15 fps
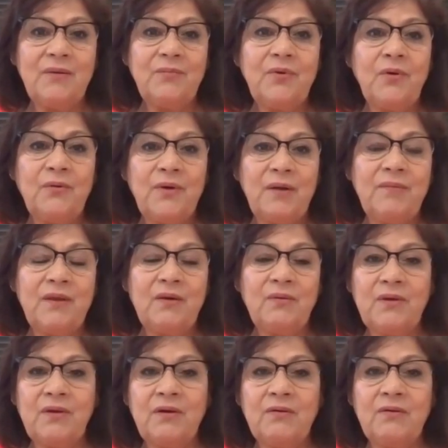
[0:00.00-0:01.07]
program that
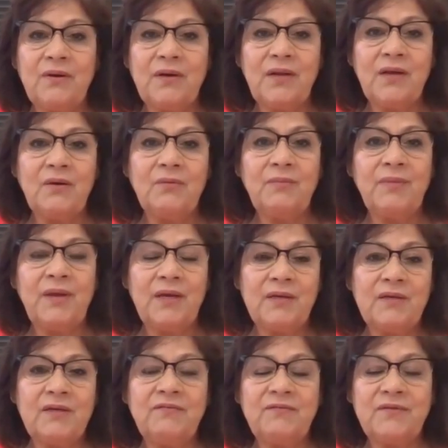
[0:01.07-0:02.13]
we are, and how we make a
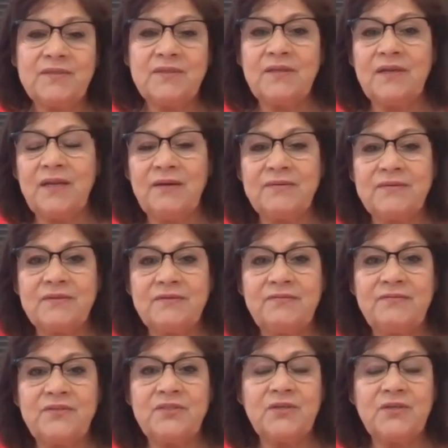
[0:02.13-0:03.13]
difference in the lives of